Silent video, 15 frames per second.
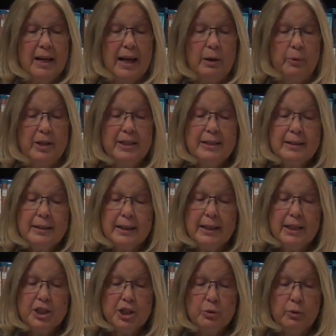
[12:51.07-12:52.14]
I went into the
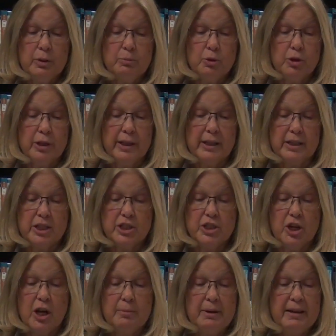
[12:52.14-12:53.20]
kitchen one morning and
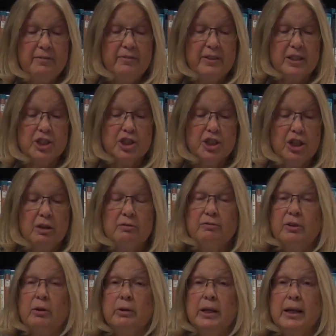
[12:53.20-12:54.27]
saw my fish
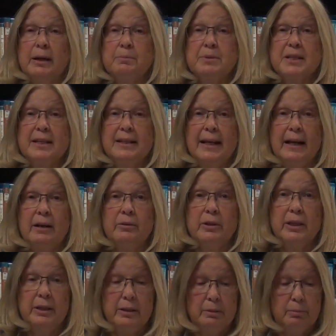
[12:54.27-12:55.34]
floating upside down
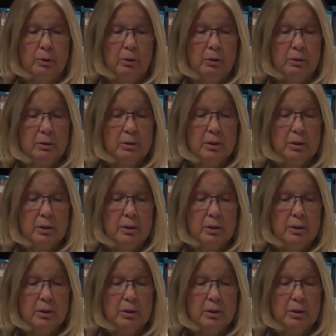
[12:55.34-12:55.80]
in the bowl.